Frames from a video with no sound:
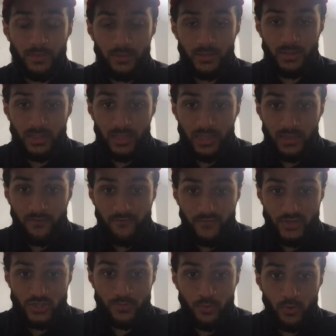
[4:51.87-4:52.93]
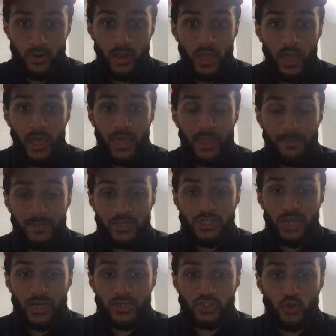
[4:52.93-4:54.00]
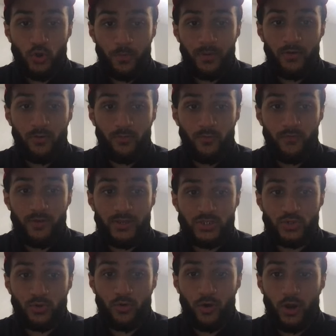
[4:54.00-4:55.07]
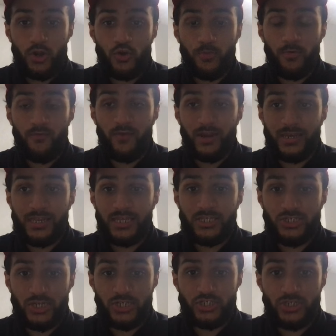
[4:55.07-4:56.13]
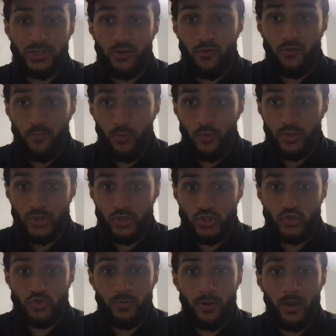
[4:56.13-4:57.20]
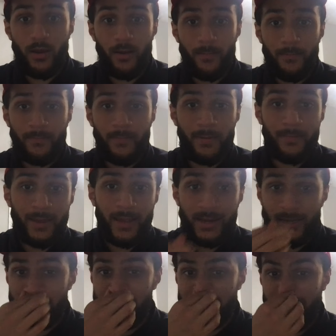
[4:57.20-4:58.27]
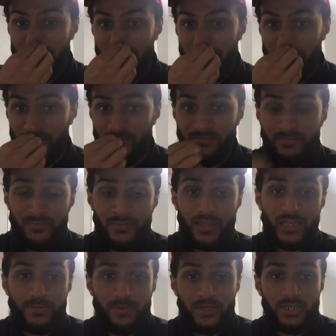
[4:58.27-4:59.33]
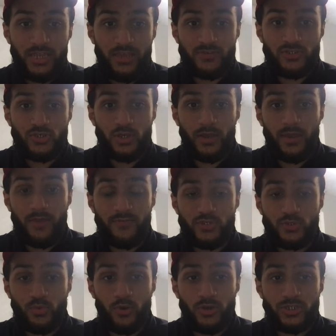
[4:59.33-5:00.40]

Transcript: the fishbone, immediate endoscopic removal is required to prevent ingestion of more than two magnets, especially if swallowed